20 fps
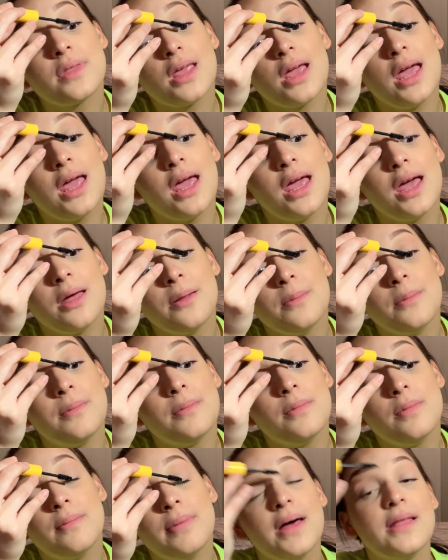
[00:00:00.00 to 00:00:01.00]
and
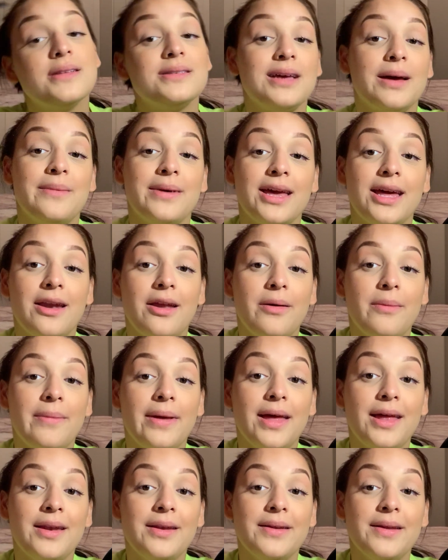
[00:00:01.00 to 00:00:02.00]
by the time I get out of
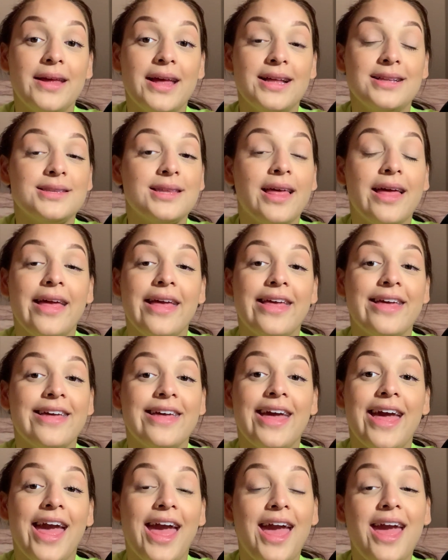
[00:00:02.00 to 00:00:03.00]
bed, it's like
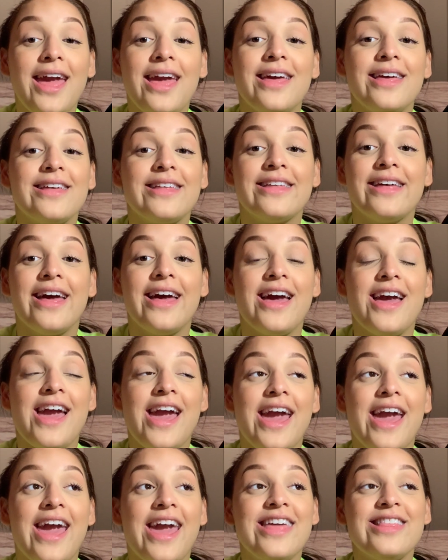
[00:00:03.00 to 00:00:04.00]

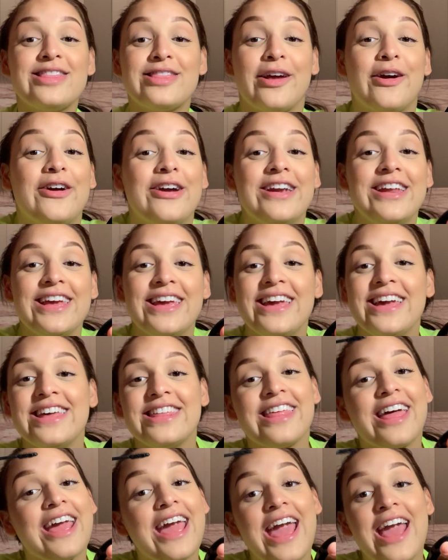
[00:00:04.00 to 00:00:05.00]
8:30,
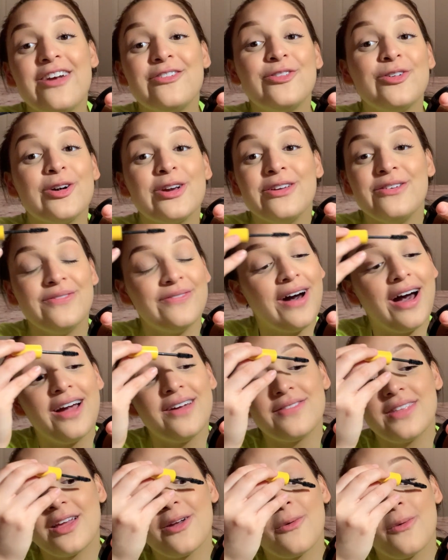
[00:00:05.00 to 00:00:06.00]
like 8:45,
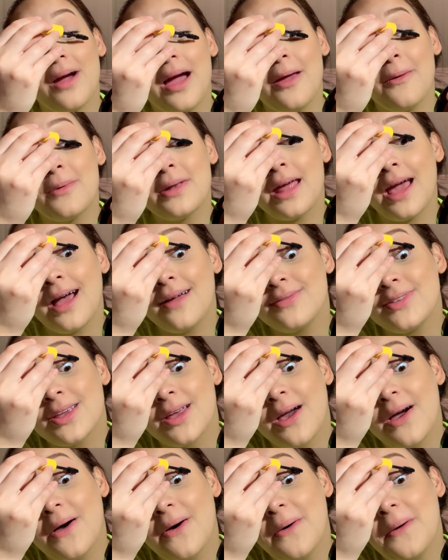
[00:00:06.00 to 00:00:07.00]
like right when I have to
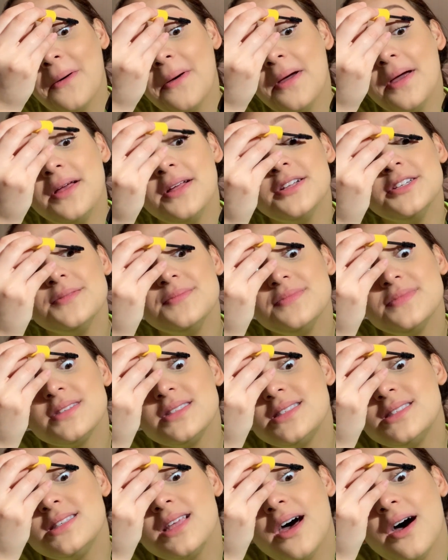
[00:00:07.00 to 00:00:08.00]
go.
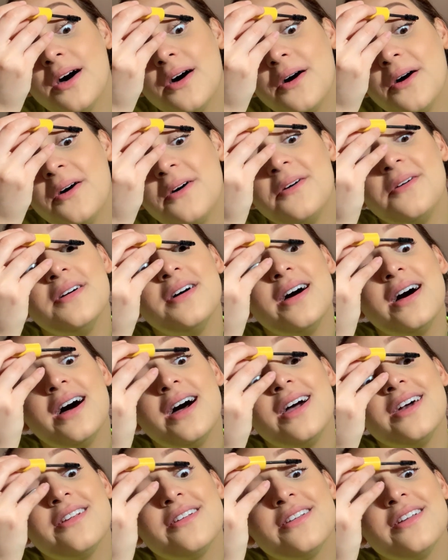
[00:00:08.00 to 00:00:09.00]
So
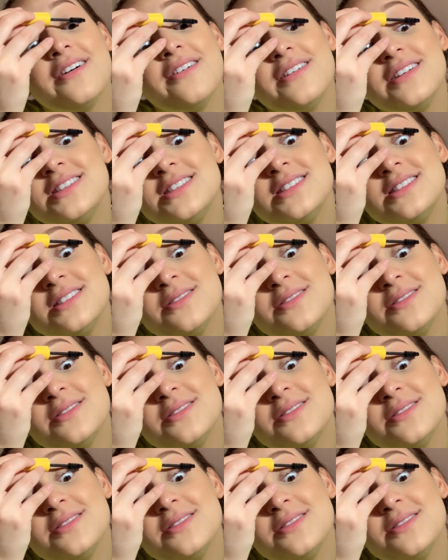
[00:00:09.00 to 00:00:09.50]
I don't know, it's